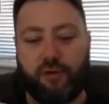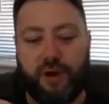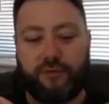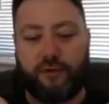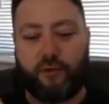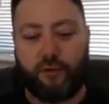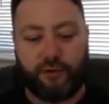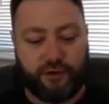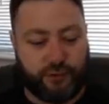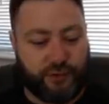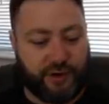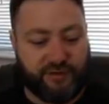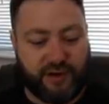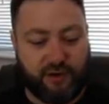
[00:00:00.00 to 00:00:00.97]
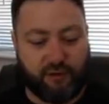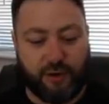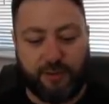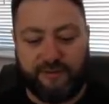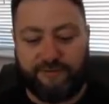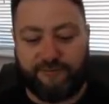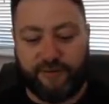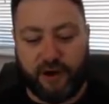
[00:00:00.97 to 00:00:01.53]
the corners you'd have incredibly
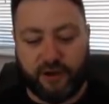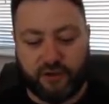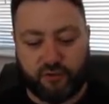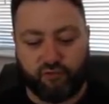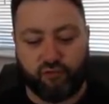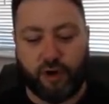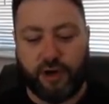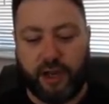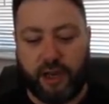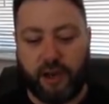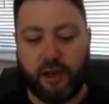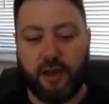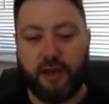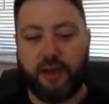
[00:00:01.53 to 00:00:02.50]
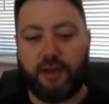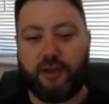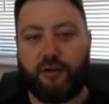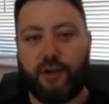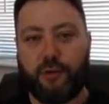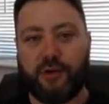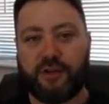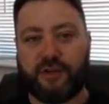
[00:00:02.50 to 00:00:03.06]
fast running
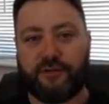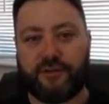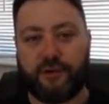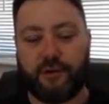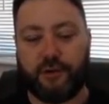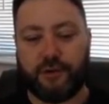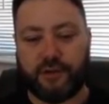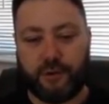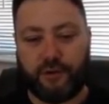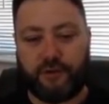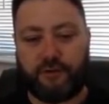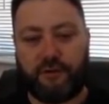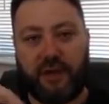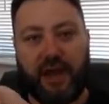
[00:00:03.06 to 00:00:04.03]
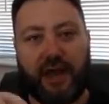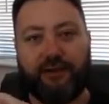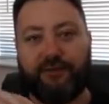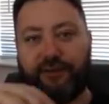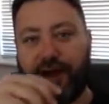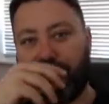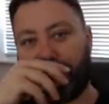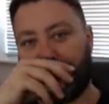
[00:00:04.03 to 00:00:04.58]
units of Zulus that would
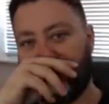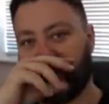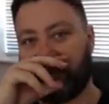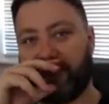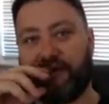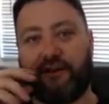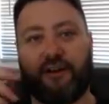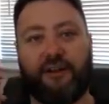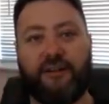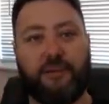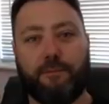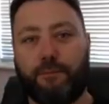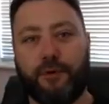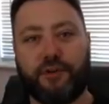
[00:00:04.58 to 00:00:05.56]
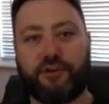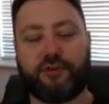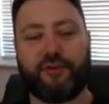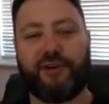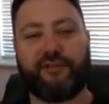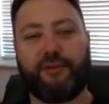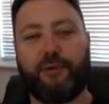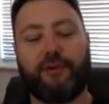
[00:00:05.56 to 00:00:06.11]
envelop, encircle, and then butcher
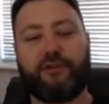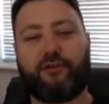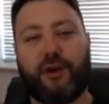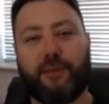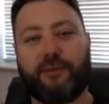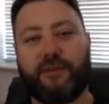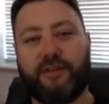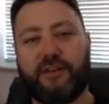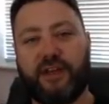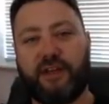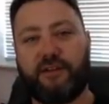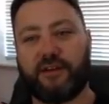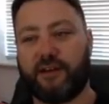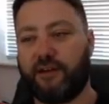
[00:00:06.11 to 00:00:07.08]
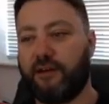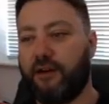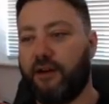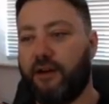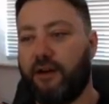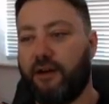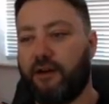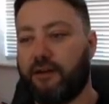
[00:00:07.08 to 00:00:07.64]
everyone trapped in the centre.
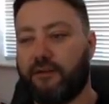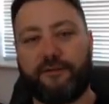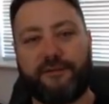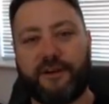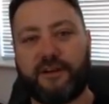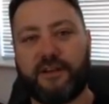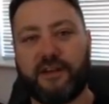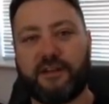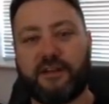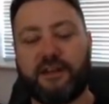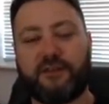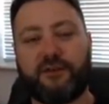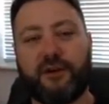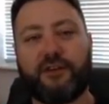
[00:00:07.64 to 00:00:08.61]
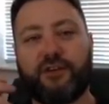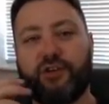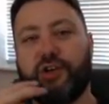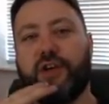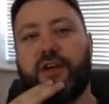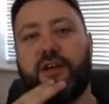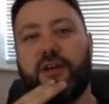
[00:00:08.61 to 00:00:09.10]
Fantastic strategy.